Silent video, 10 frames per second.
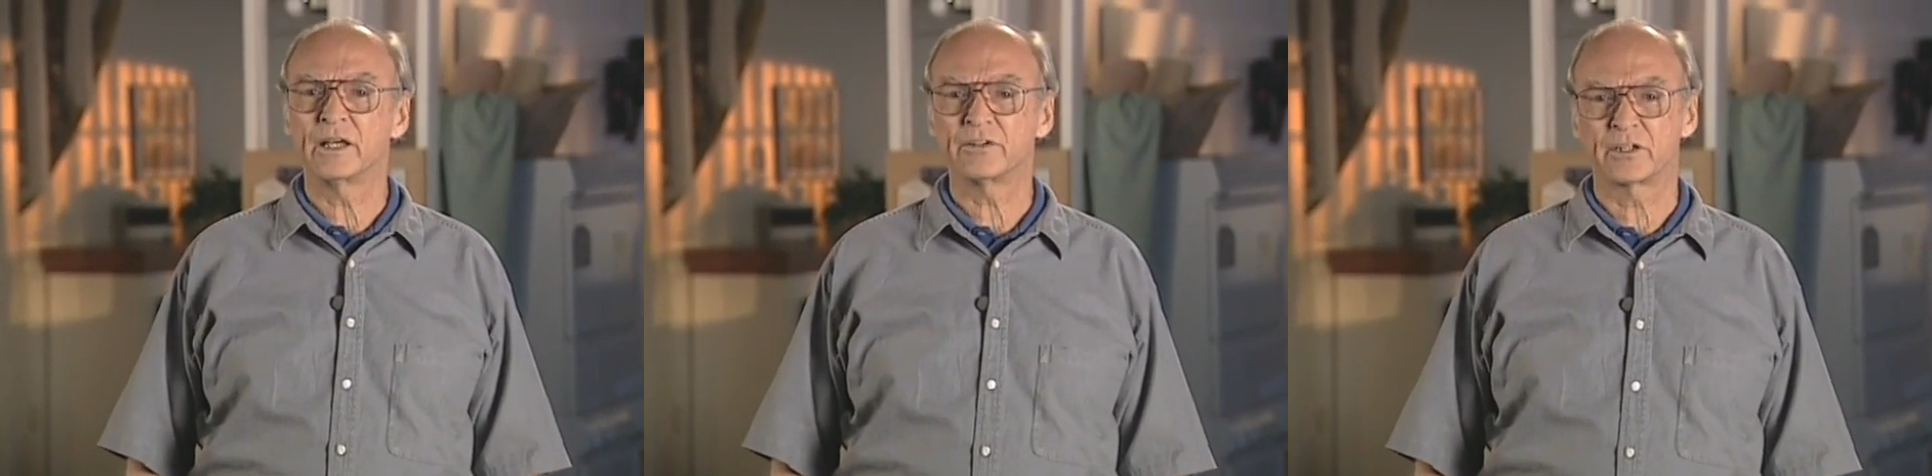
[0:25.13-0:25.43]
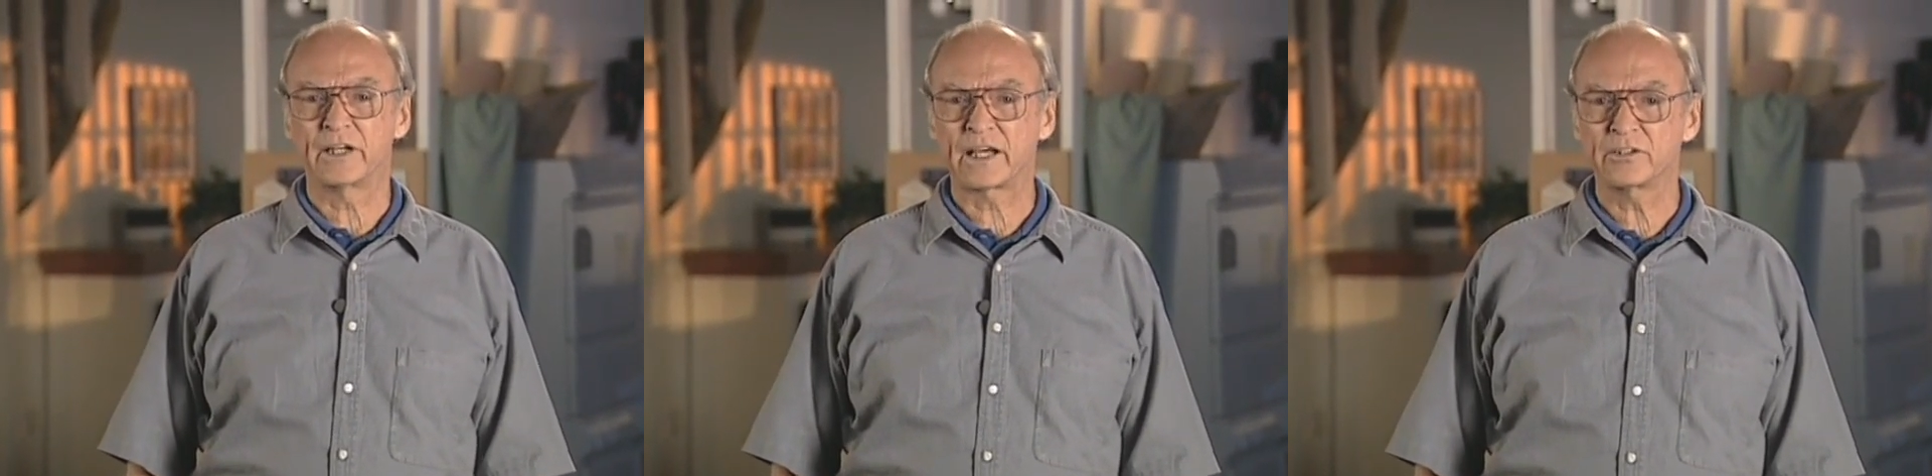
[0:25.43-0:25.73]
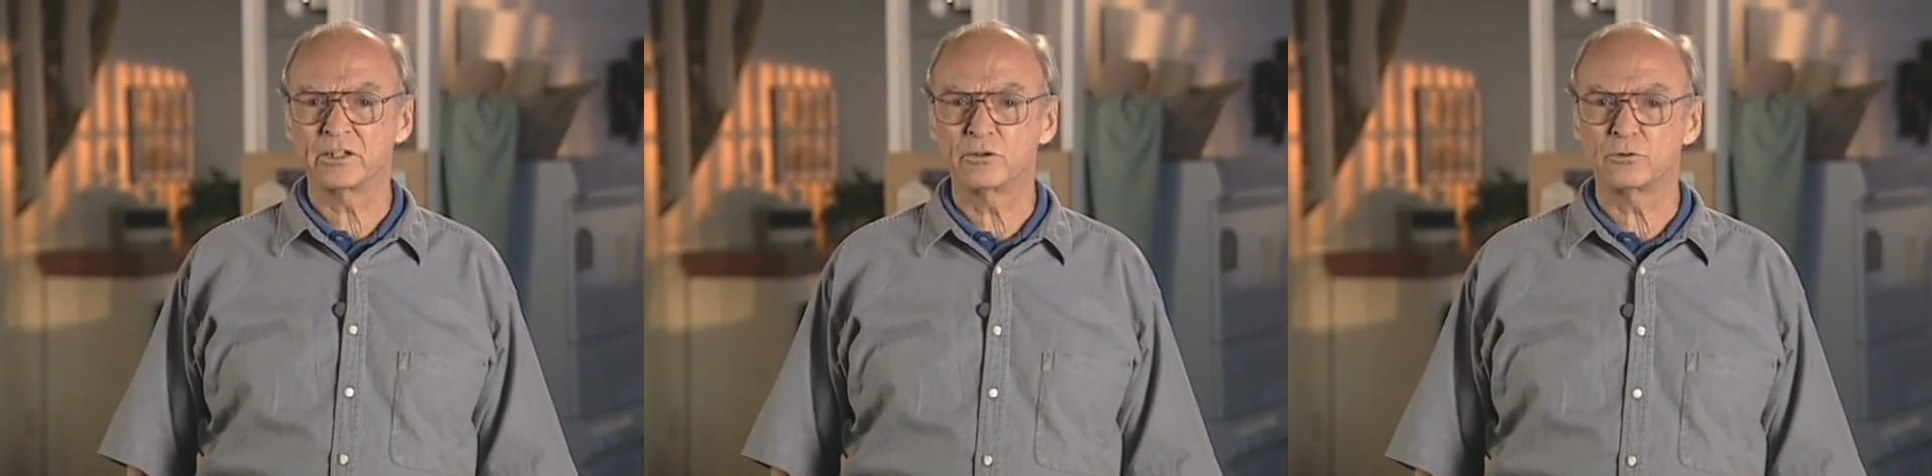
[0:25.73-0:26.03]
in
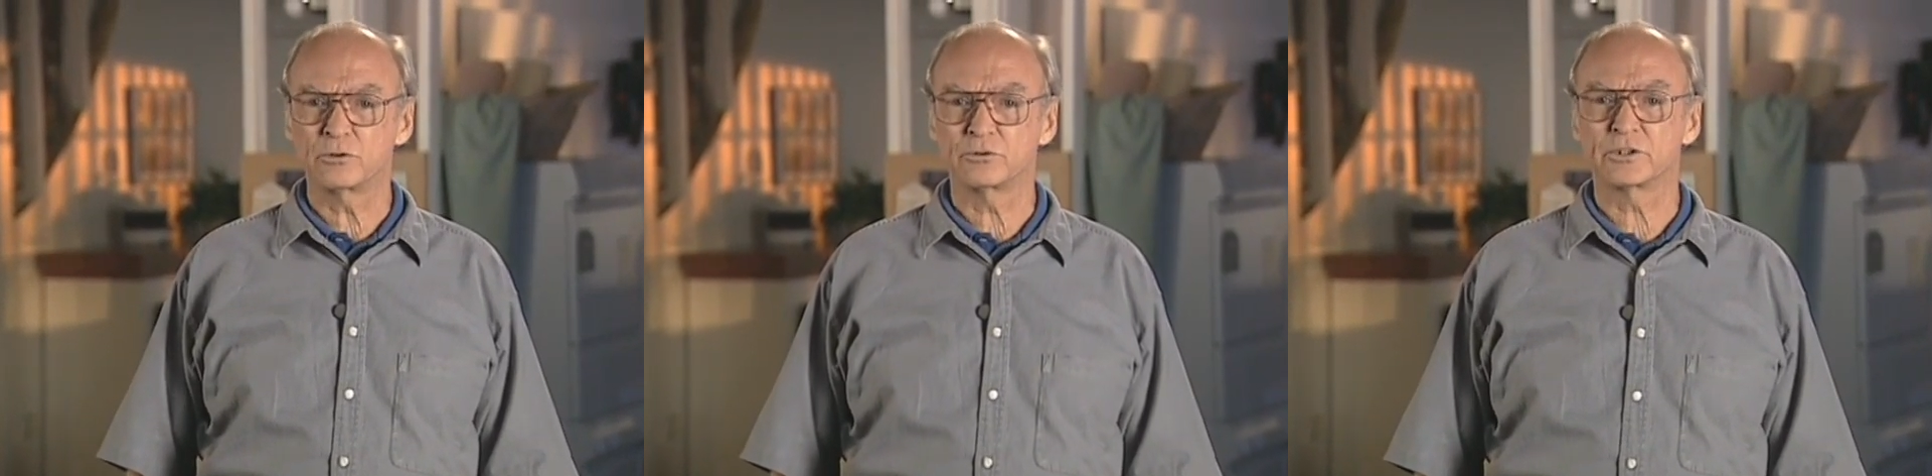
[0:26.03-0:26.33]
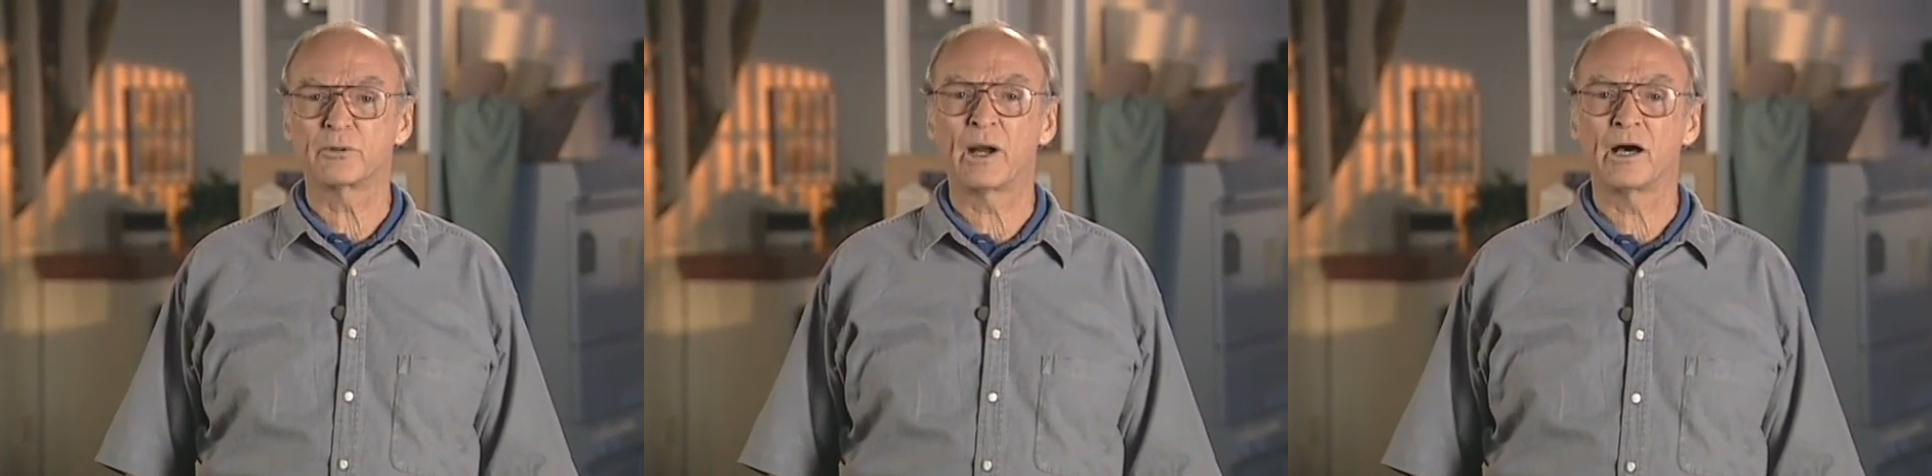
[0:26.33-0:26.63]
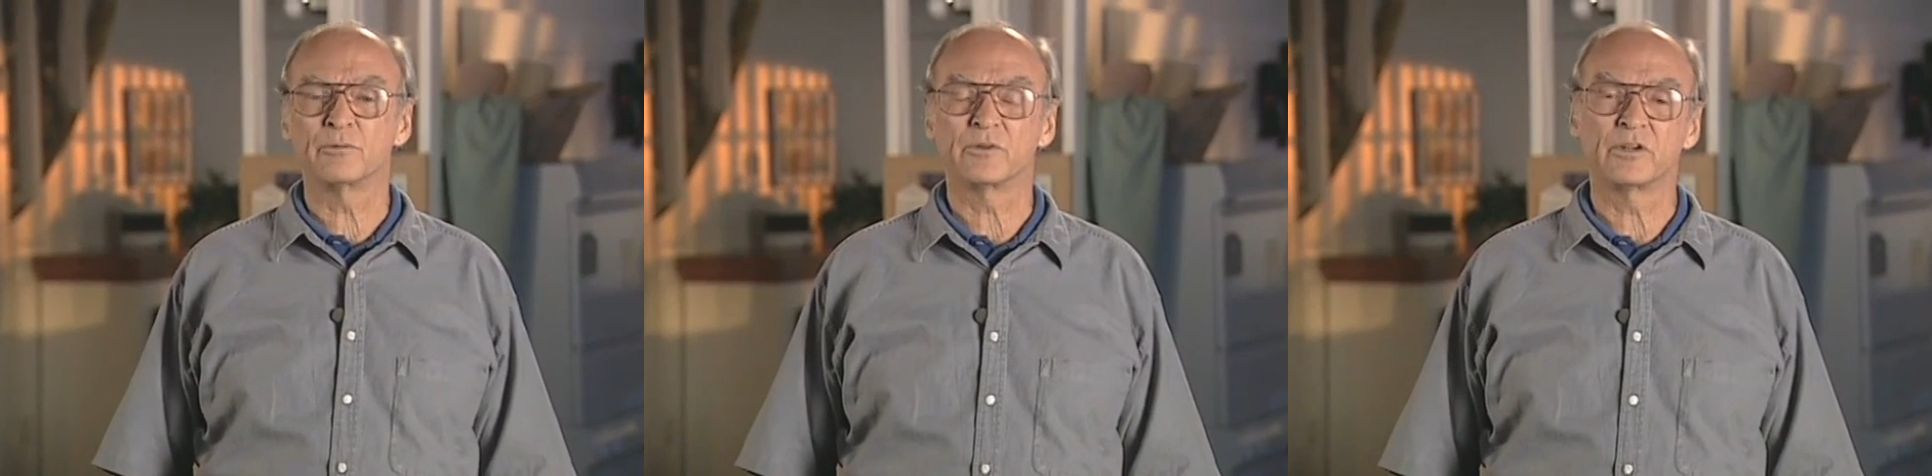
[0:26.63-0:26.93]
connecting neutral to
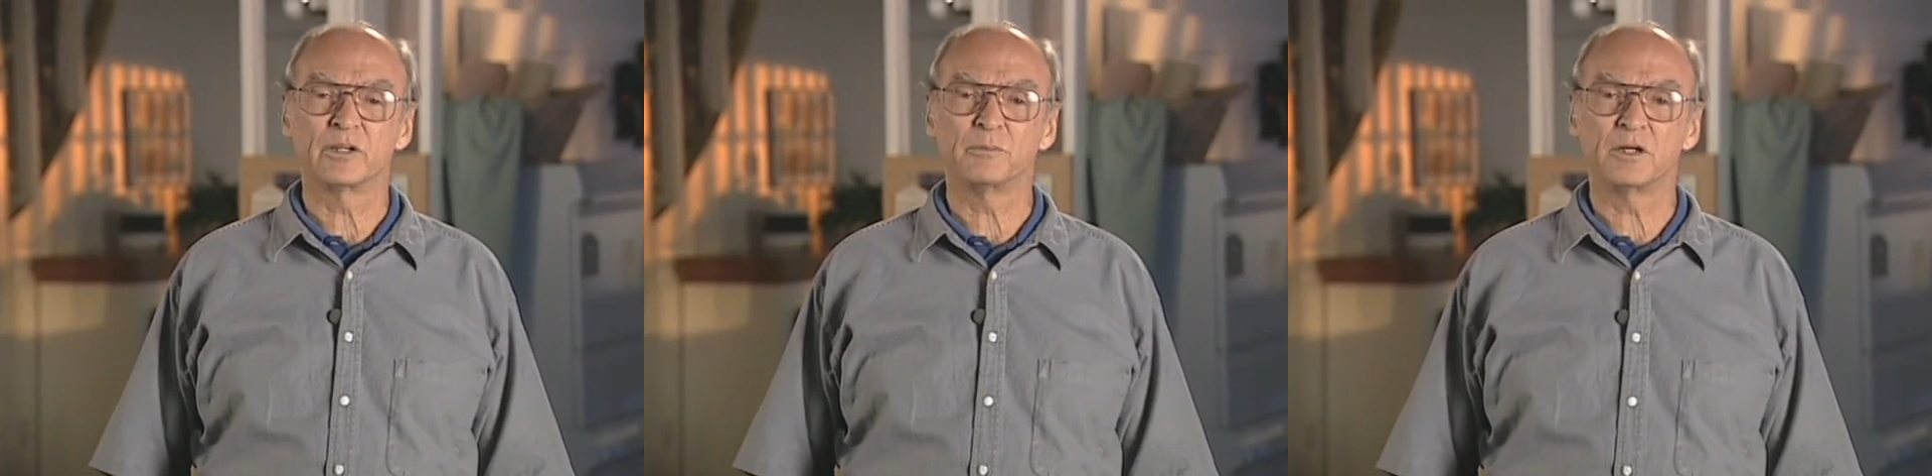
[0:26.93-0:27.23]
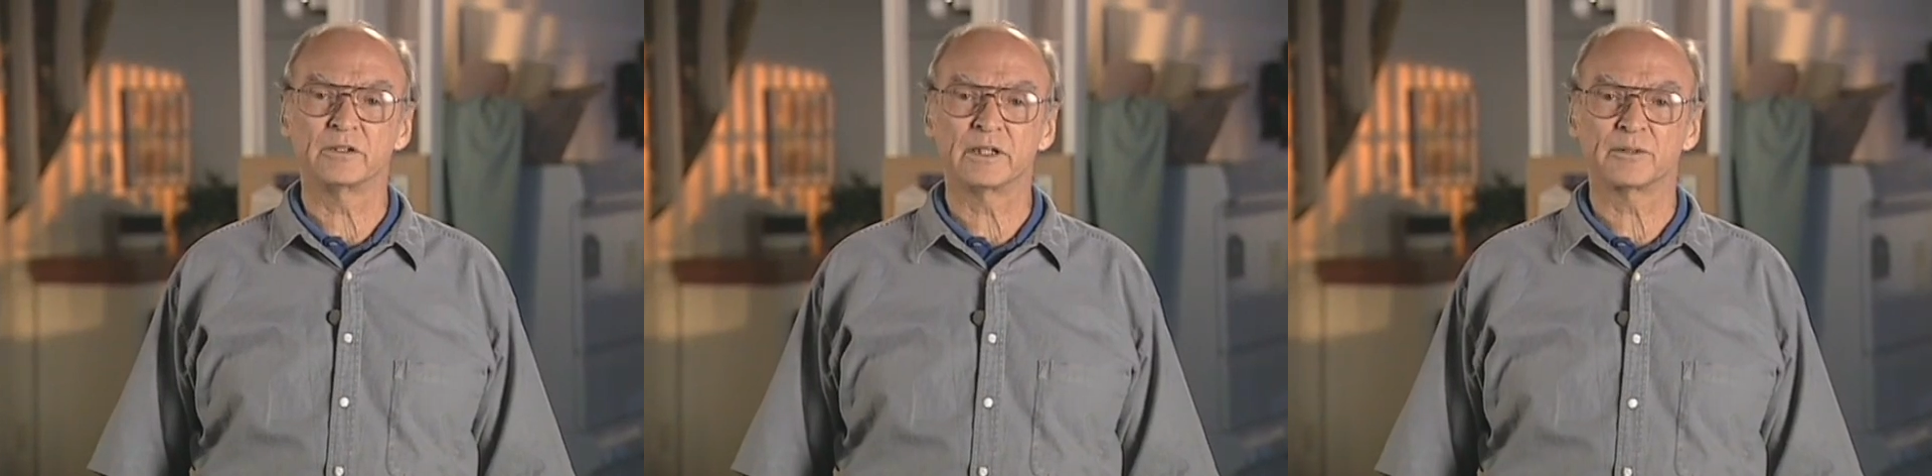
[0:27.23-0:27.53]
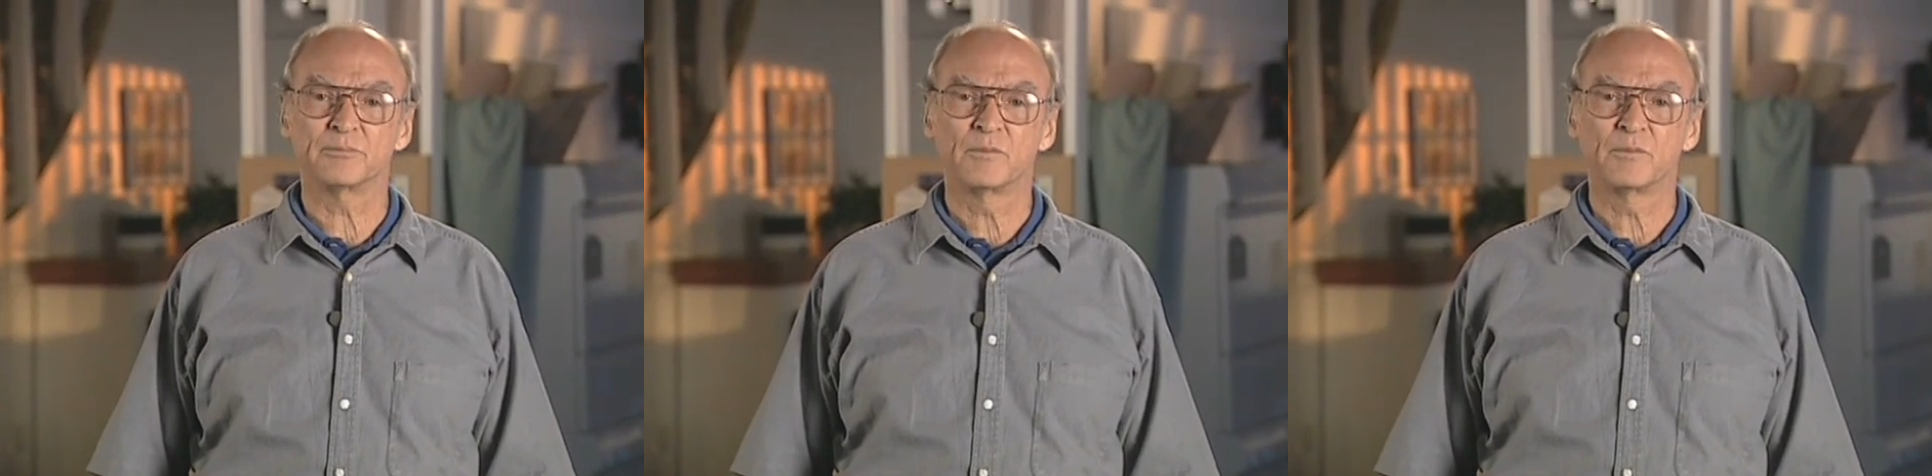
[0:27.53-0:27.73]
ground within a building.